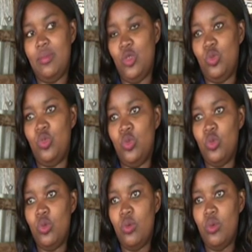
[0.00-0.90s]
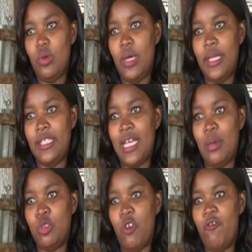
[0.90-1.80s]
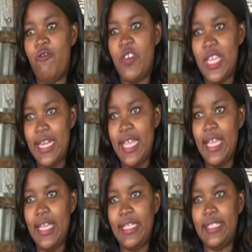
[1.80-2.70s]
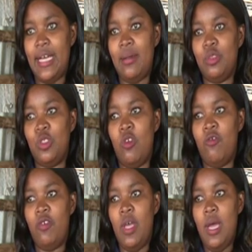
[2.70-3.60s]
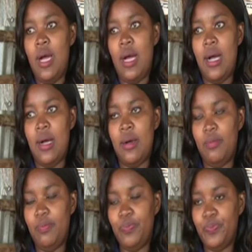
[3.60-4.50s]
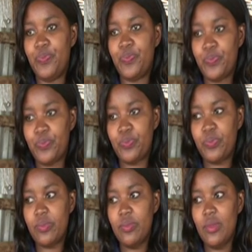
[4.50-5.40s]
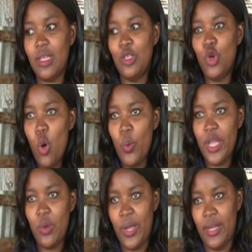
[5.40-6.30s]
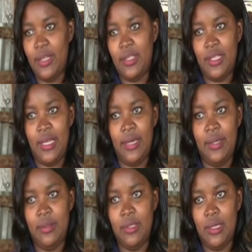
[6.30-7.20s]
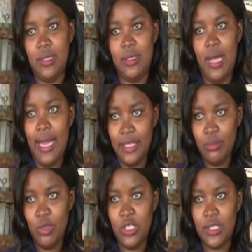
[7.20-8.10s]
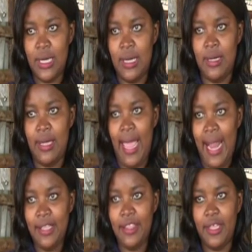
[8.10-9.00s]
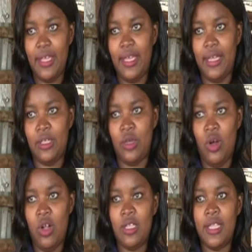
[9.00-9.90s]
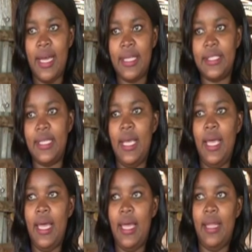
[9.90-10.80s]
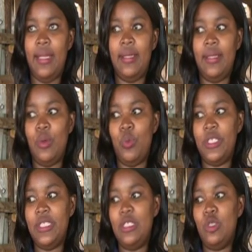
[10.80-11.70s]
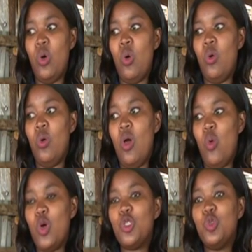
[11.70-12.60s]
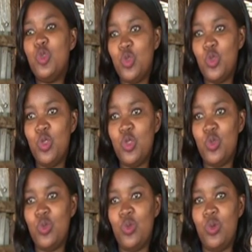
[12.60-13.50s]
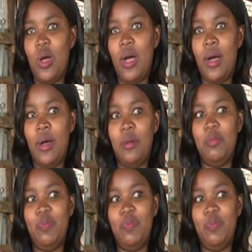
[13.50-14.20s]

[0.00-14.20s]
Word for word: to do in terms of feeding, in terms of um, knowing when the animals are healthy and all that and we didn't know what to do to, um,